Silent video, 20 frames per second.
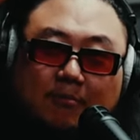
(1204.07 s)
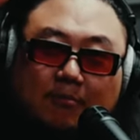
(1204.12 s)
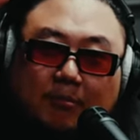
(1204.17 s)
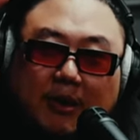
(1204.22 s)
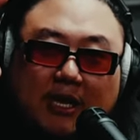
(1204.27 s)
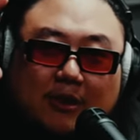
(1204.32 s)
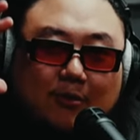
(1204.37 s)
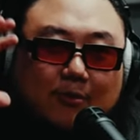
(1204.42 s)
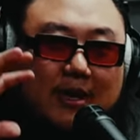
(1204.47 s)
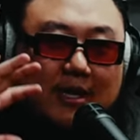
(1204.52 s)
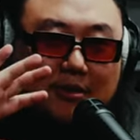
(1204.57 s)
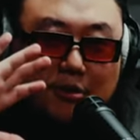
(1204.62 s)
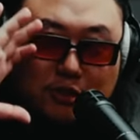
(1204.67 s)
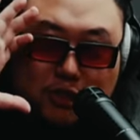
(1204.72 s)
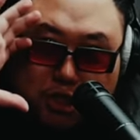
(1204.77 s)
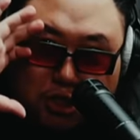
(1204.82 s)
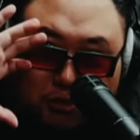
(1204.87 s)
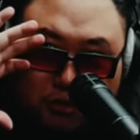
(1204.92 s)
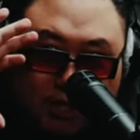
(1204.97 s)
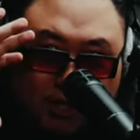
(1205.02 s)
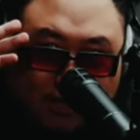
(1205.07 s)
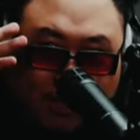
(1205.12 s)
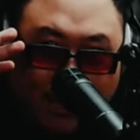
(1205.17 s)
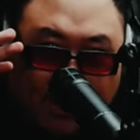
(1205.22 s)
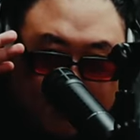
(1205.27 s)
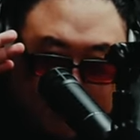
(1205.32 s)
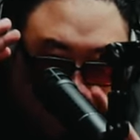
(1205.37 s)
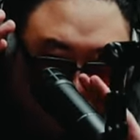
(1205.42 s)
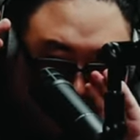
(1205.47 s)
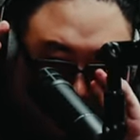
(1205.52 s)
by the way, they're shooting
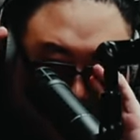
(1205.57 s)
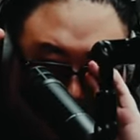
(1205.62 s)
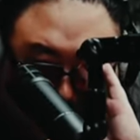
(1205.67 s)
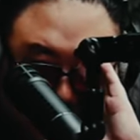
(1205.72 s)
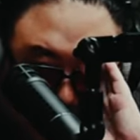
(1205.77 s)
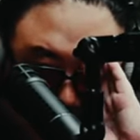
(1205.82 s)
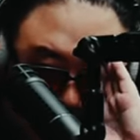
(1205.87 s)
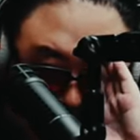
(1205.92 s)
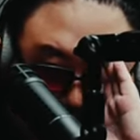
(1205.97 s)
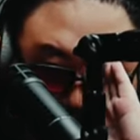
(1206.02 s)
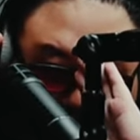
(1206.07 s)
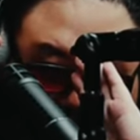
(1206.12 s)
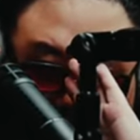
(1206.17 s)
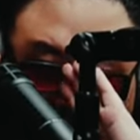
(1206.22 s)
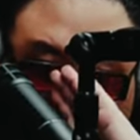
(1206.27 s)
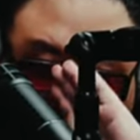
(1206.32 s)
like from here, like